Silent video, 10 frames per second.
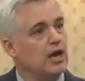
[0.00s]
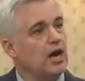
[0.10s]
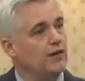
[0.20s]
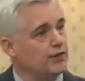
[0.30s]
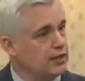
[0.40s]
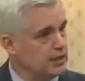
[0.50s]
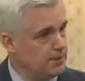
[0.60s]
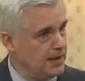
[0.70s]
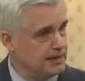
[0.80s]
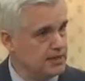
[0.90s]
of
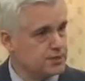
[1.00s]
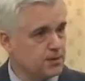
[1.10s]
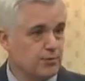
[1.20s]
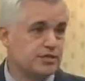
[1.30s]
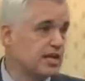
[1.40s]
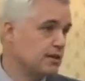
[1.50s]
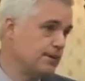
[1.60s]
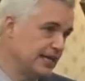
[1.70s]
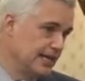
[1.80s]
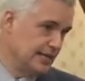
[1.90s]
independence, but it was not the
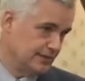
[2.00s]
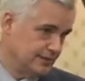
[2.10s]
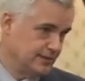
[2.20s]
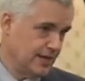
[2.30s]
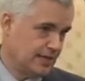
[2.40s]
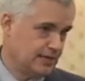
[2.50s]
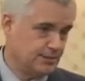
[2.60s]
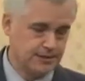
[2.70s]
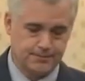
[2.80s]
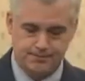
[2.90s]
beginning
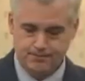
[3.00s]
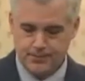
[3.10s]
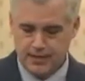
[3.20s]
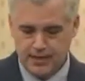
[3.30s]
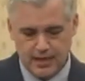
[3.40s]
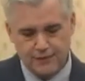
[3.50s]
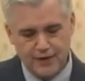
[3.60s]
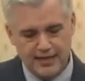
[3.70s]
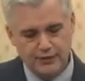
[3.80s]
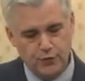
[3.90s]
document. In
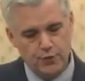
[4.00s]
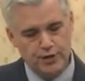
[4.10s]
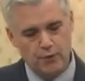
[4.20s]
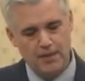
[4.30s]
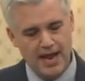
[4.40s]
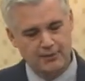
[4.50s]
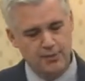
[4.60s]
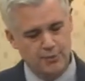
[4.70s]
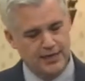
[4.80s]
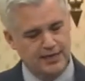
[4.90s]
fact, if we were to go back,
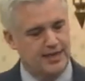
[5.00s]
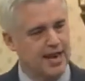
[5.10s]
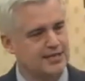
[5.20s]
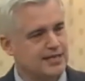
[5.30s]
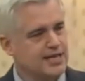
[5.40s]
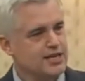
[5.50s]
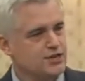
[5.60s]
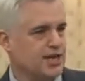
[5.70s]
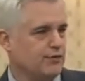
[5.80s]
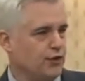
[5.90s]
we'd recognize
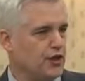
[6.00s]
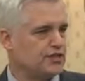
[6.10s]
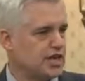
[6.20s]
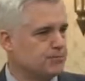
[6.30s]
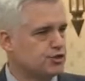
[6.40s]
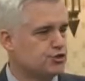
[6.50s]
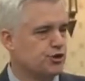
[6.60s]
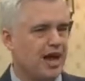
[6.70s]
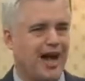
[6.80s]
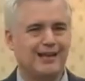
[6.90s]
several things, and I'm just going
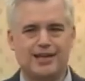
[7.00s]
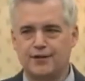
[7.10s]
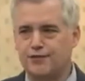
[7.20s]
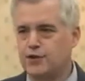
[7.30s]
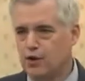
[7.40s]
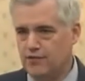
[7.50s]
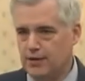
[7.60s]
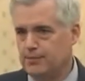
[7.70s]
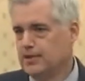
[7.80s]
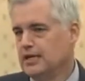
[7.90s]
to highlight a few of
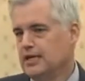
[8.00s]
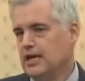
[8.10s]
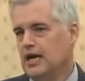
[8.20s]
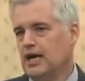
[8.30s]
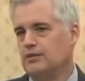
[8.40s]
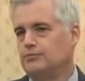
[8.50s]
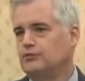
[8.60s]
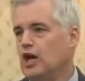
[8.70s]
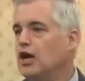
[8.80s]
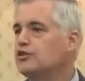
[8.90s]
them
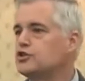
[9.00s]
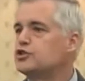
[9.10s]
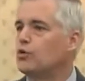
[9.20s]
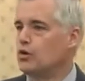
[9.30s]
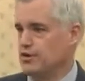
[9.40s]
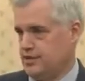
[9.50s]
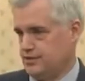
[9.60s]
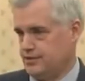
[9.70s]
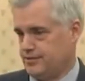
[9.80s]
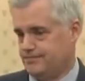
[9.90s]
to underscore
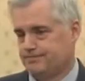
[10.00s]
this.